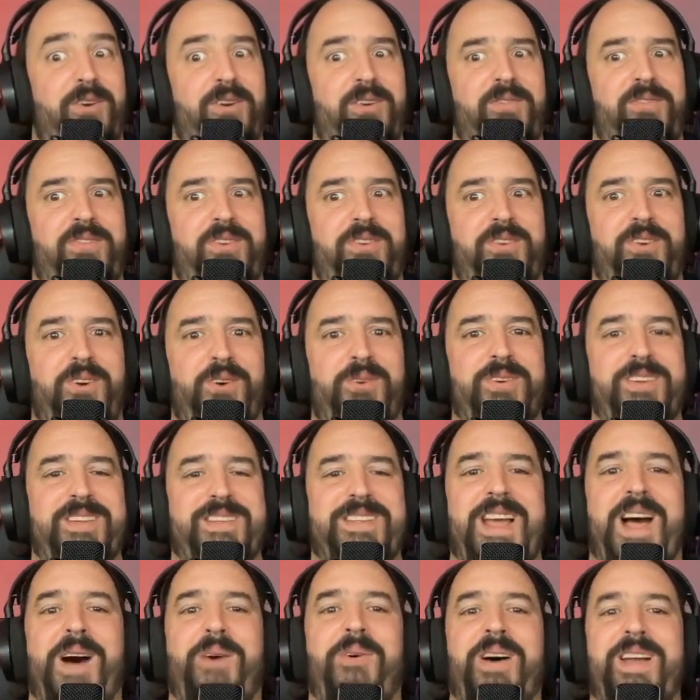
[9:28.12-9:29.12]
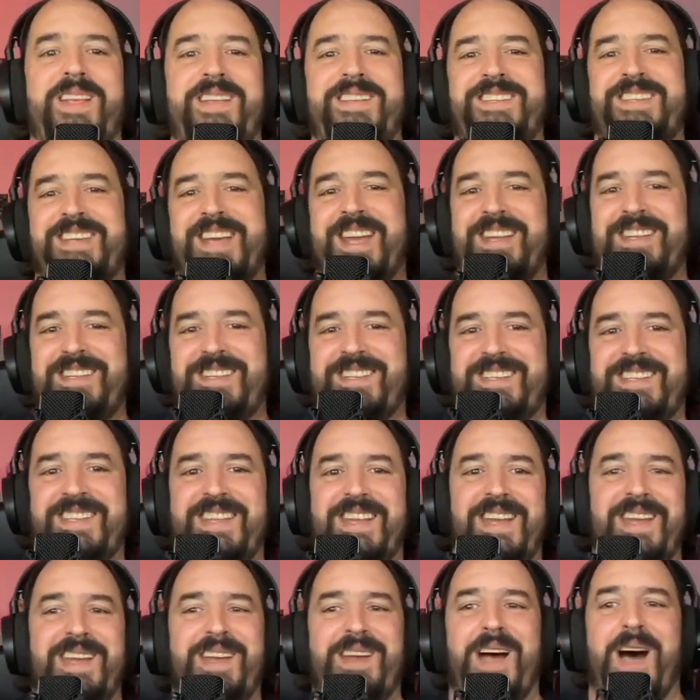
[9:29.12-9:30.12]
if you notice how I
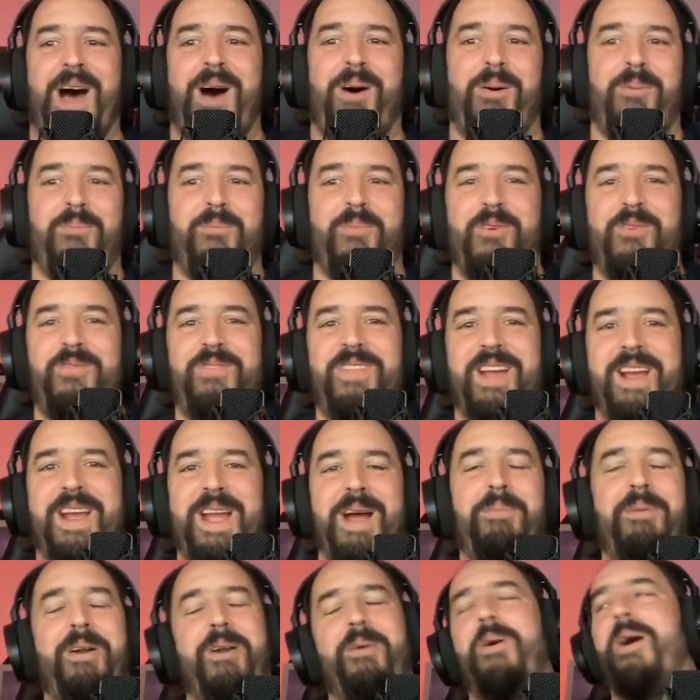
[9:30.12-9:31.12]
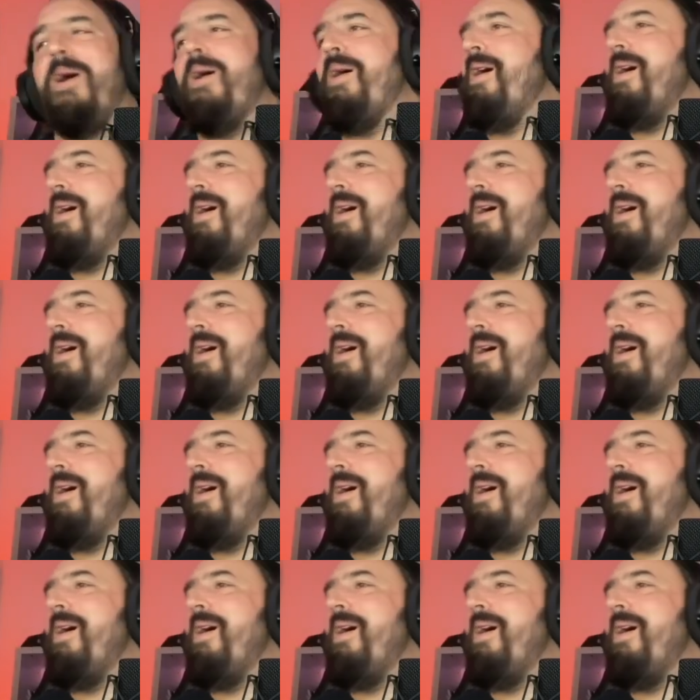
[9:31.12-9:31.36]
moved the camera.